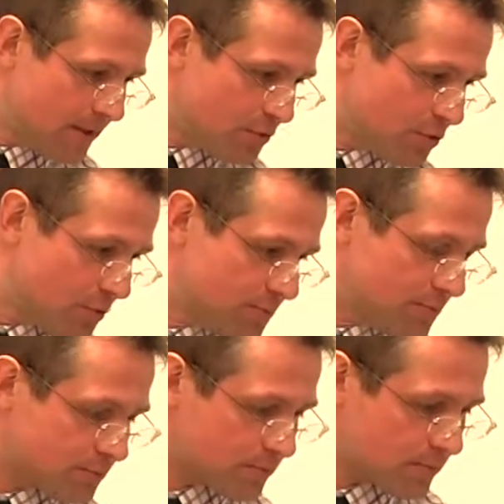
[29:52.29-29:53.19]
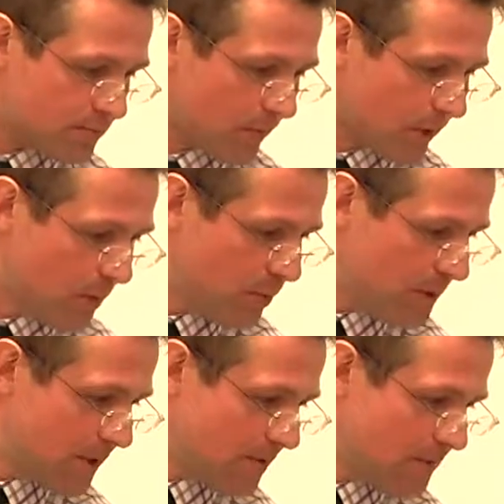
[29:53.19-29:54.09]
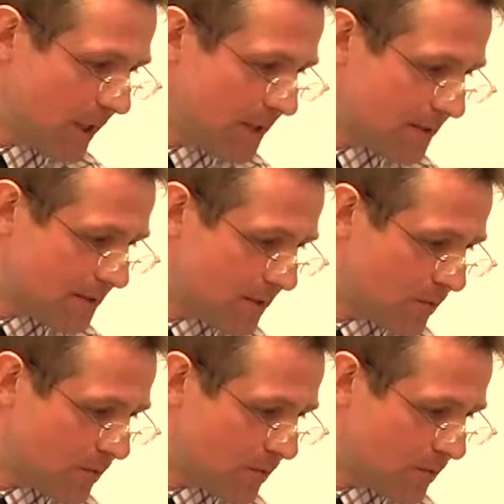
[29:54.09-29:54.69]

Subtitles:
So what they have done is they